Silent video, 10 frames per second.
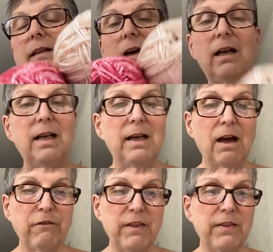I'm
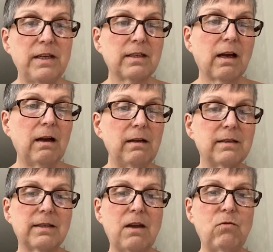loving these
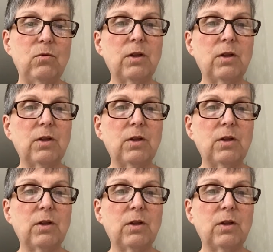colours. They're all